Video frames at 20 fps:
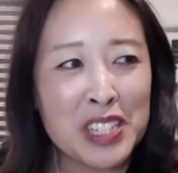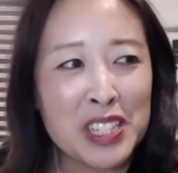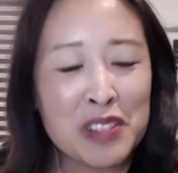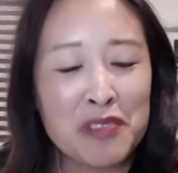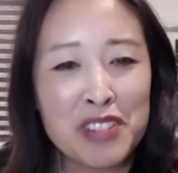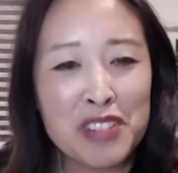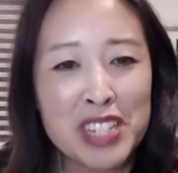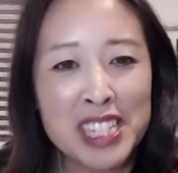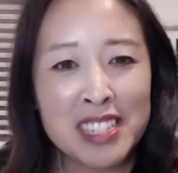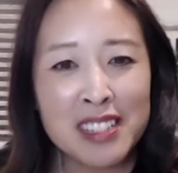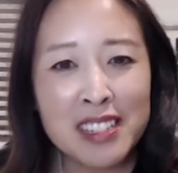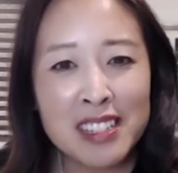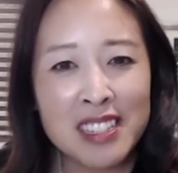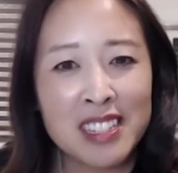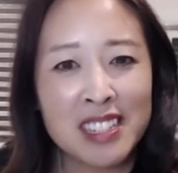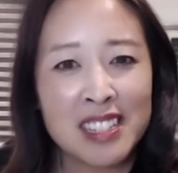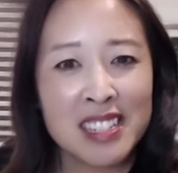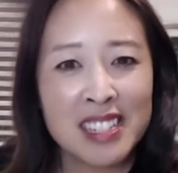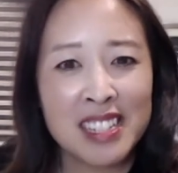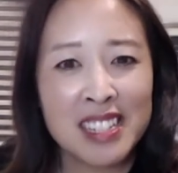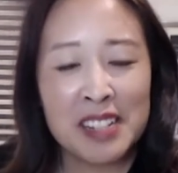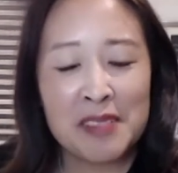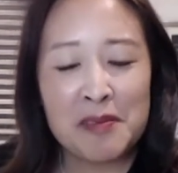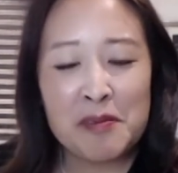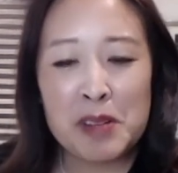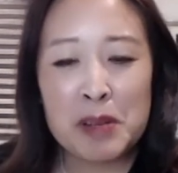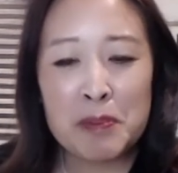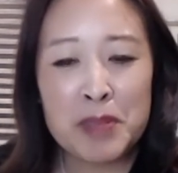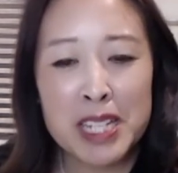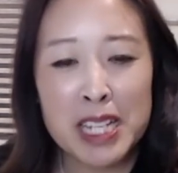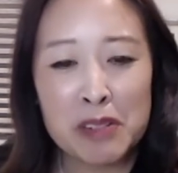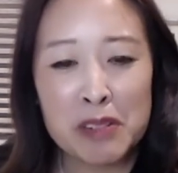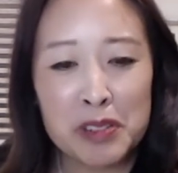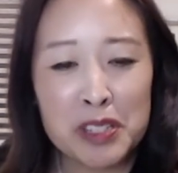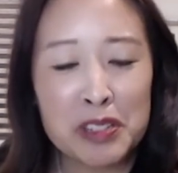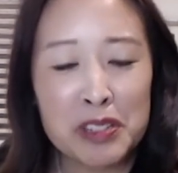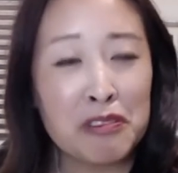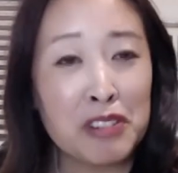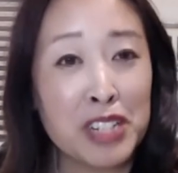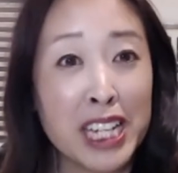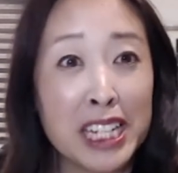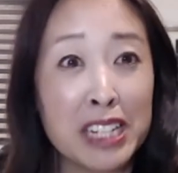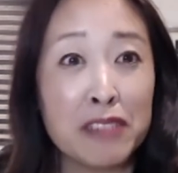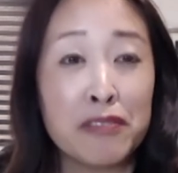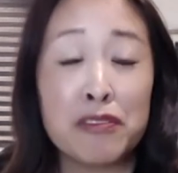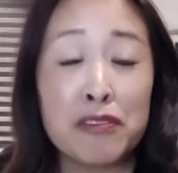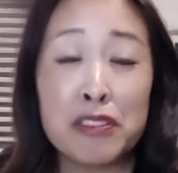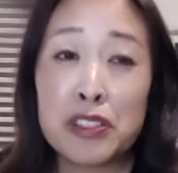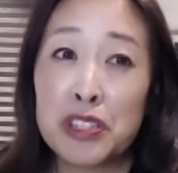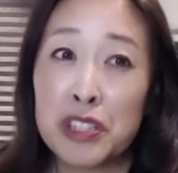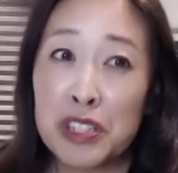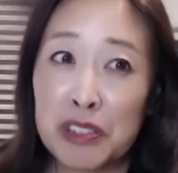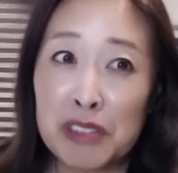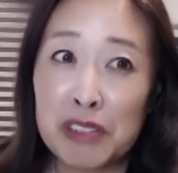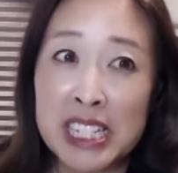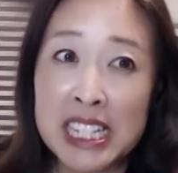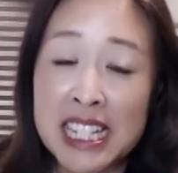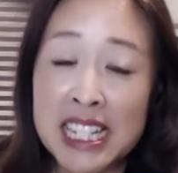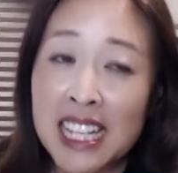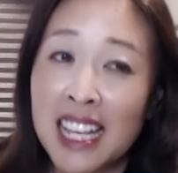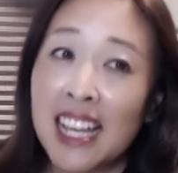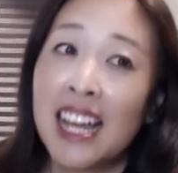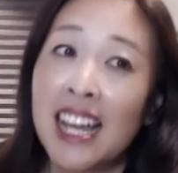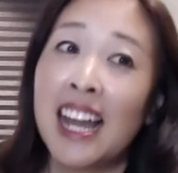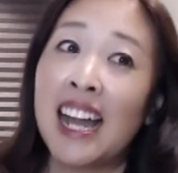there's written this um, website was created for students.